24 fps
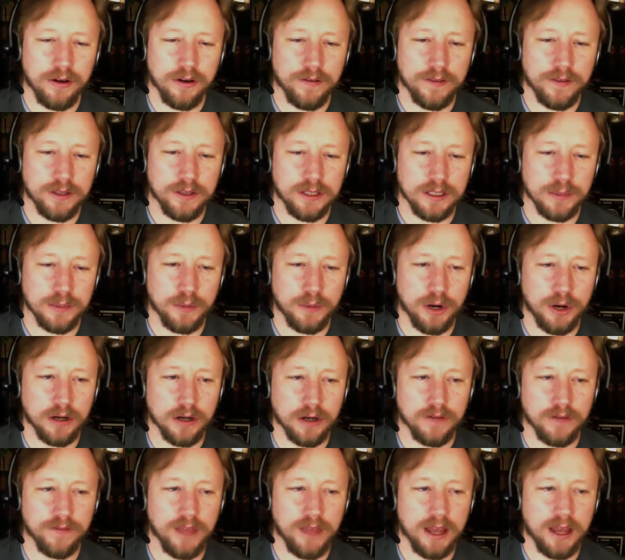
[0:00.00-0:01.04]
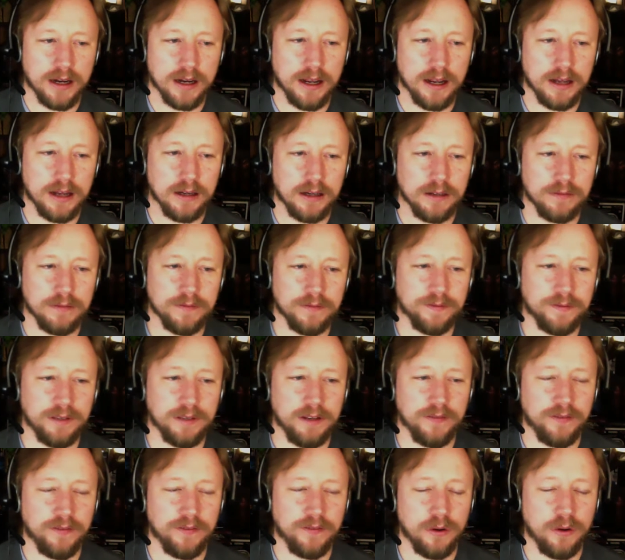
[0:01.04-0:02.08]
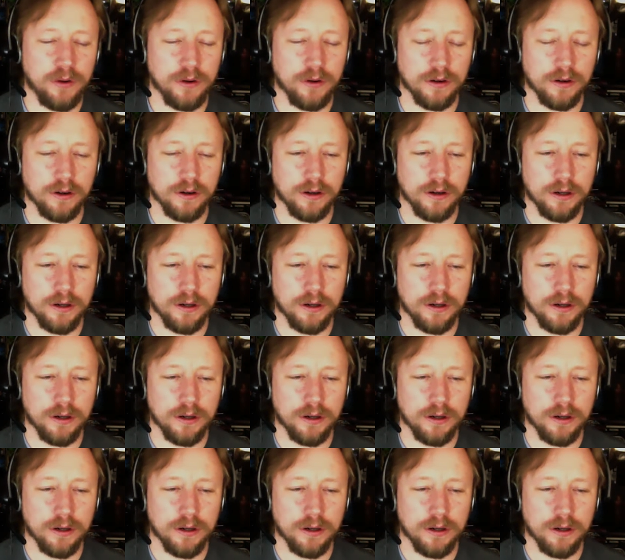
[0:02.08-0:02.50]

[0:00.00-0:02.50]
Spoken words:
this is part of that kind of info or